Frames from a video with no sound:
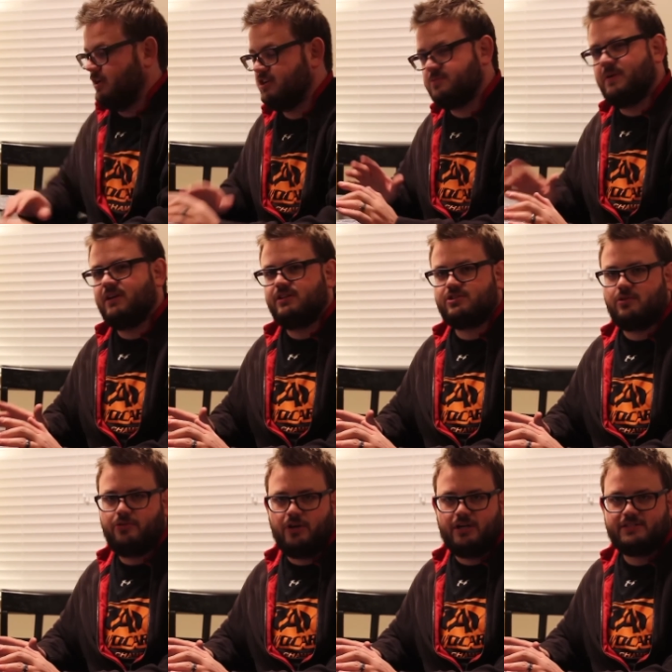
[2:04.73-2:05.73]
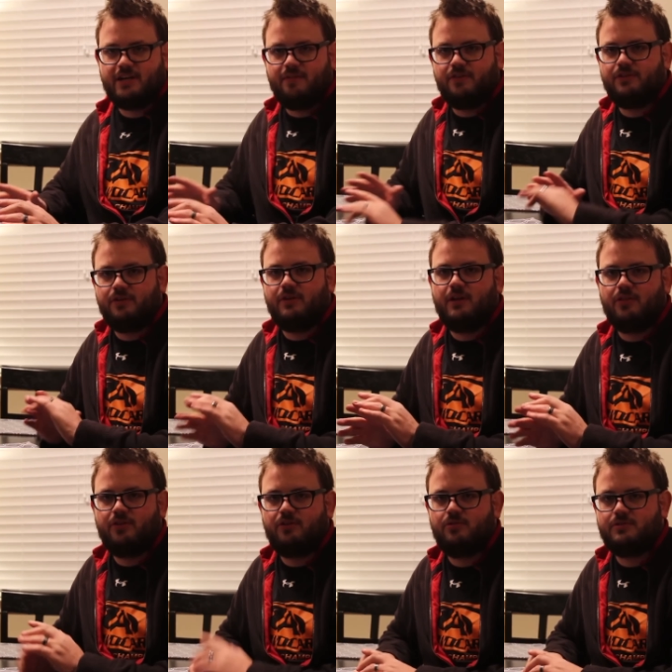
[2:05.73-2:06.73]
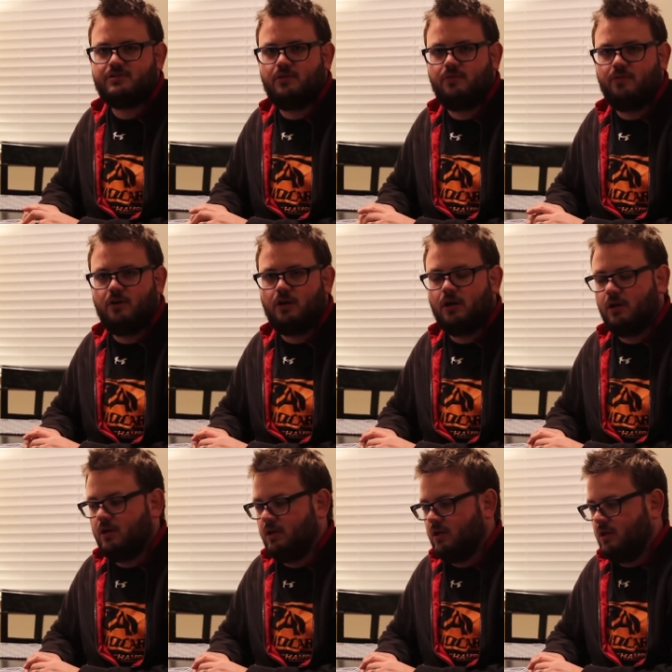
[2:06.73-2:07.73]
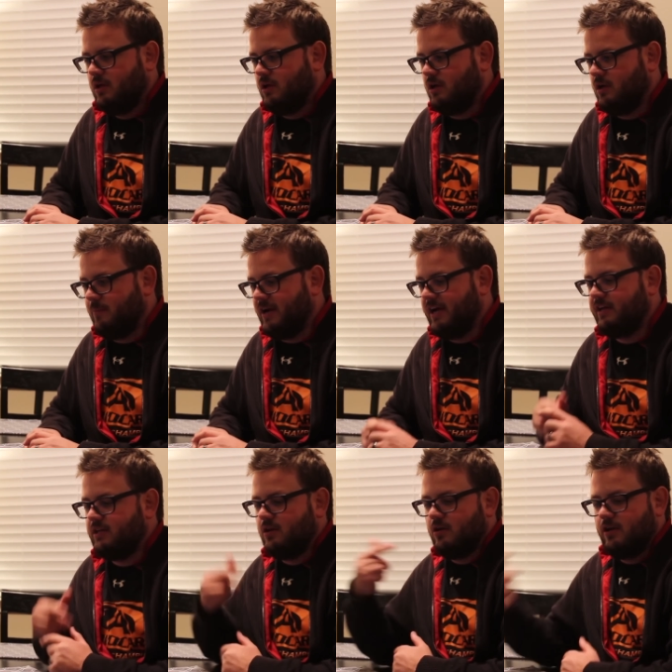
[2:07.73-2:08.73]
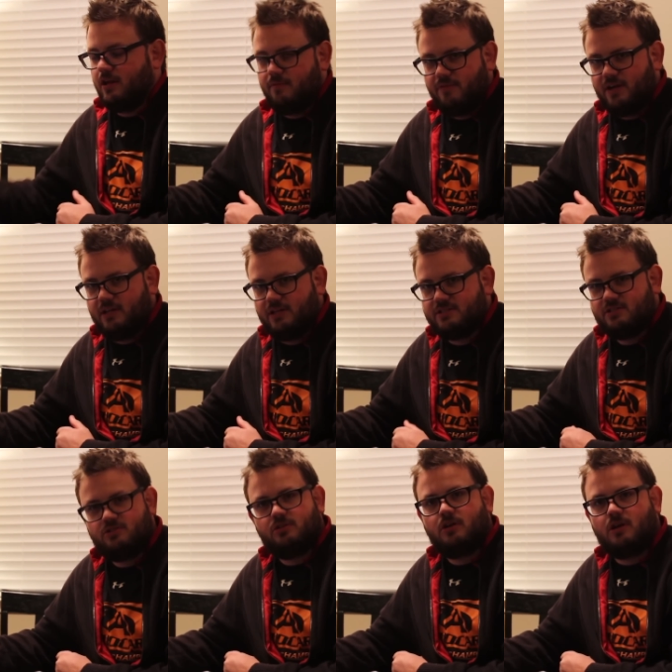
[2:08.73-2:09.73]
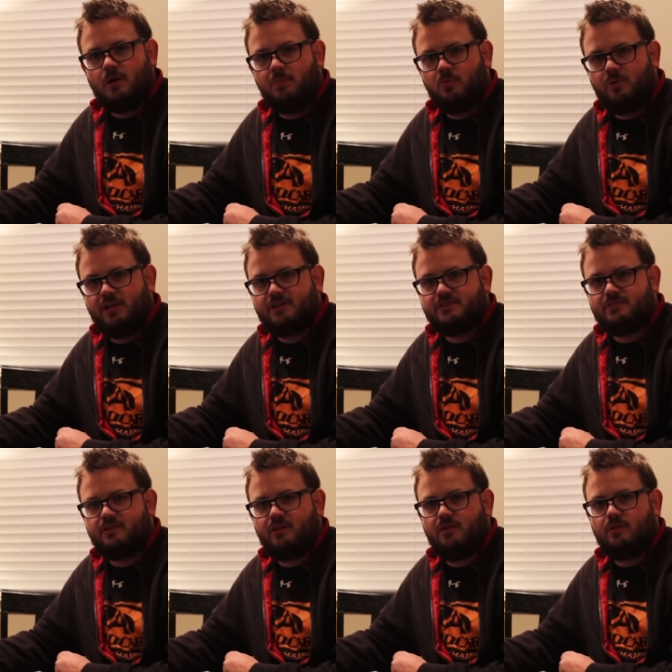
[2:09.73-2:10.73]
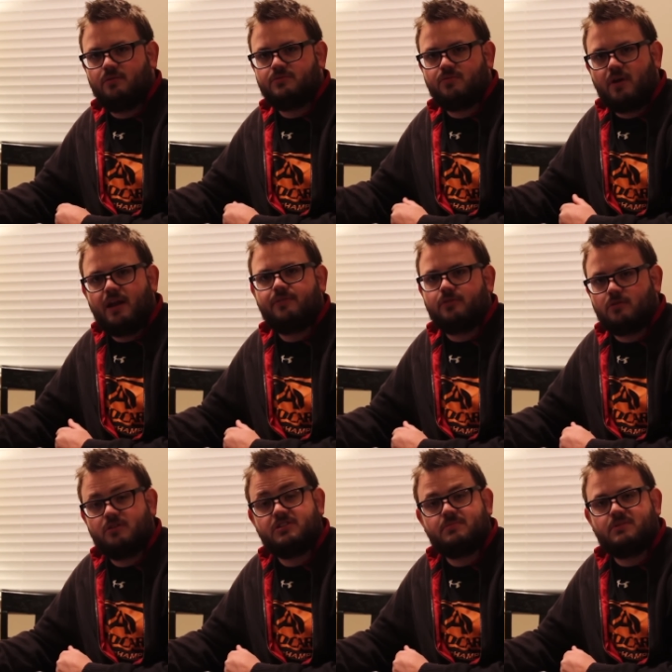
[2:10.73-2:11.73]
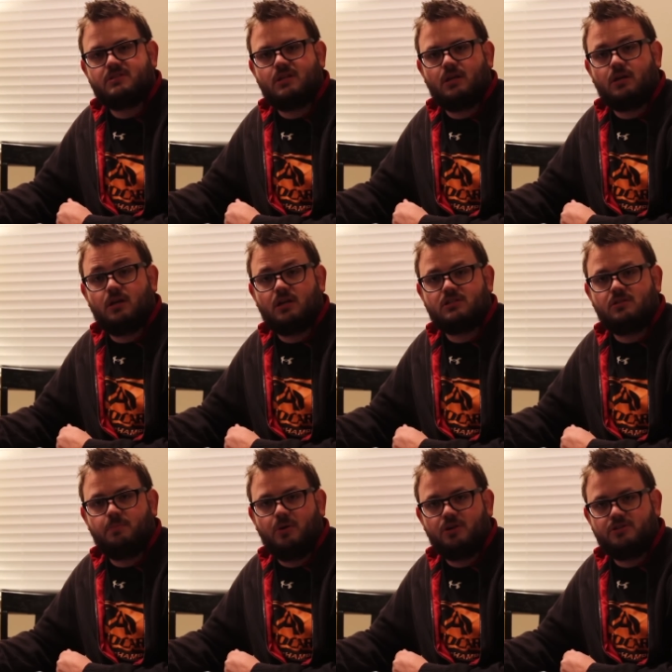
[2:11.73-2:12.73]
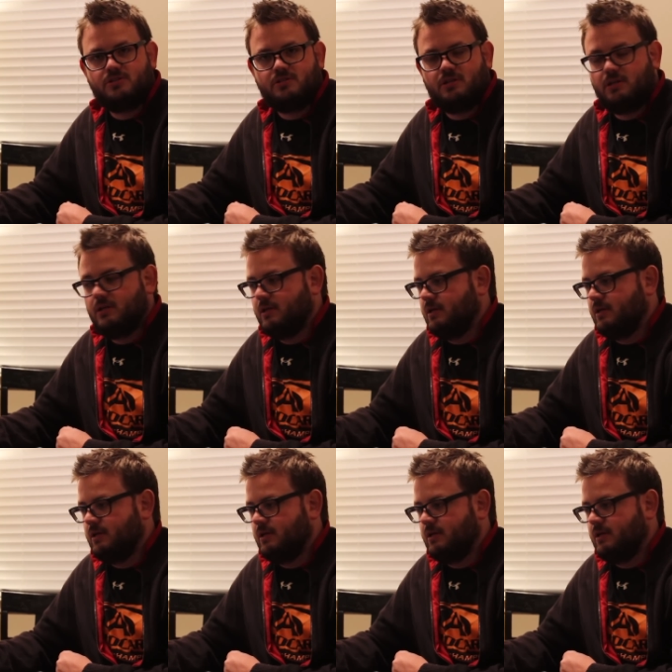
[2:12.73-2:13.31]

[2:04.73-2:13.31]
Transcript: Here's my initial thoughts, having done nothing to it so far. Um, I had to get on an invite list, it took a couple weeks, and then it was right after Christmas that I could actually purchase it.